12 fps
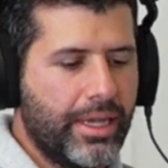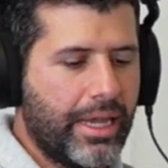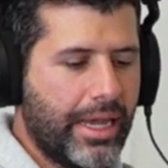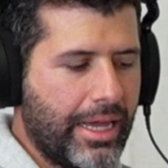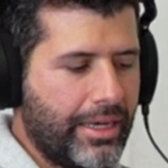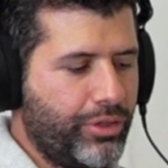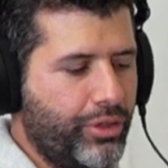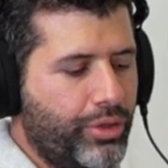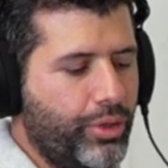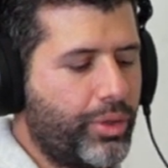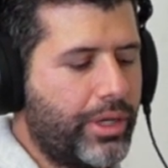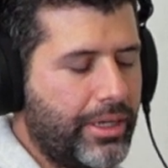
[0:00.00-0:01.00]
And
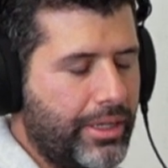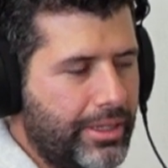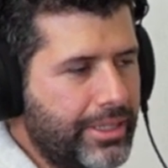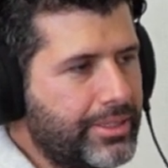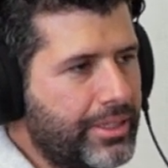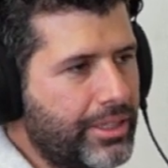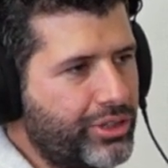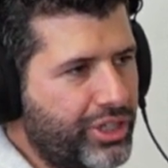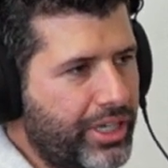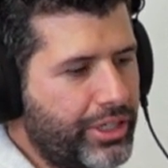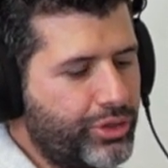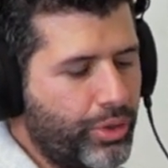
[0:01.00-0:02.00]
you can elicit a
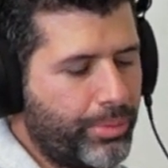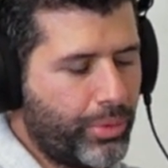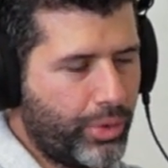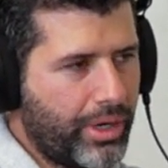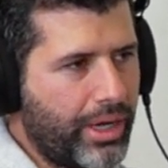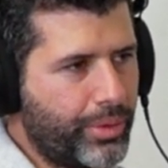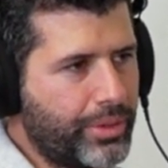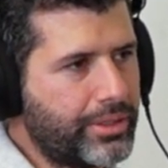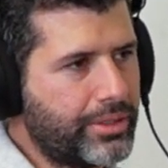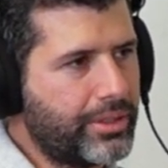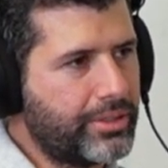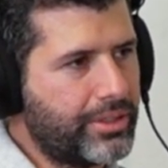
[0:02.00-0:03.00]
change to a more high
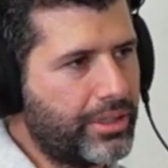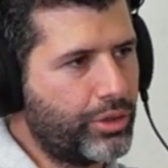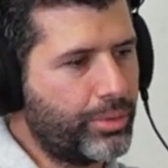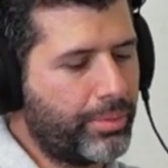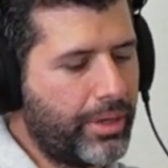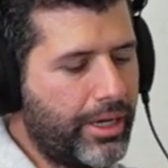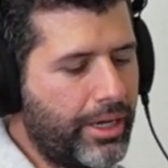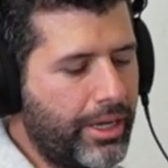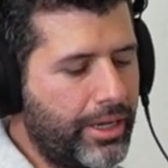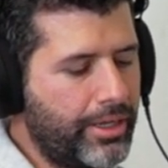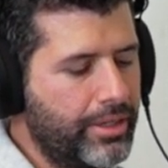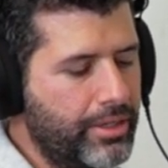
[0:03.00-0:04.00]
resistance signal
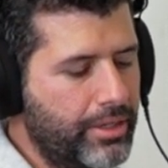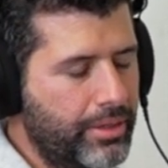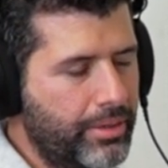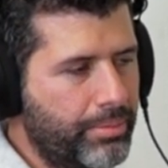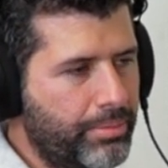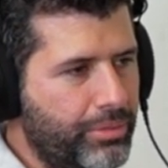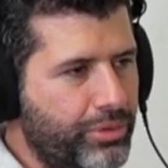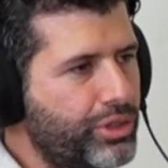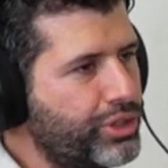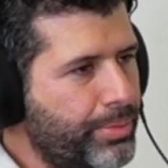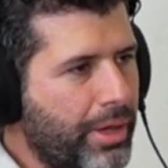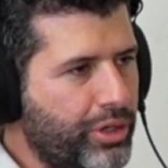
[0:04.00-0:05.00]
by
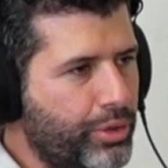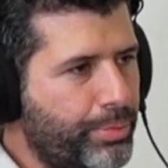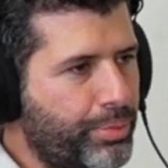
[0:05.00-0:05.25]
just manual